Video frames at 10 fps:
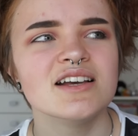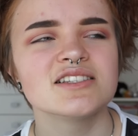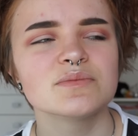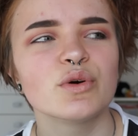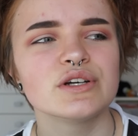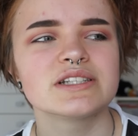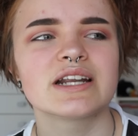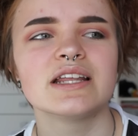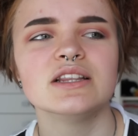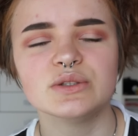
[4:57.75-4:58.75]
is the point
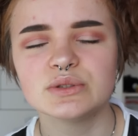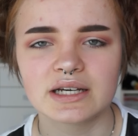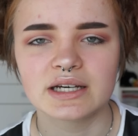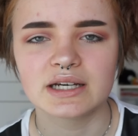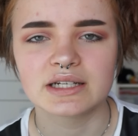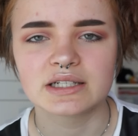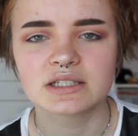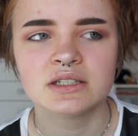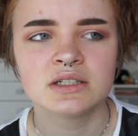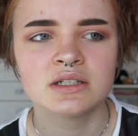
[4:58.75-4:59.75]
that I lose my,
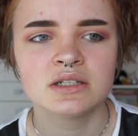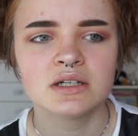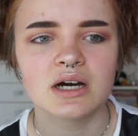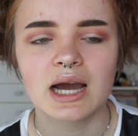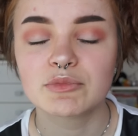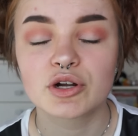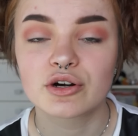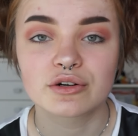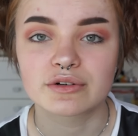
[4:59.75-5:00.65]
like, I'm not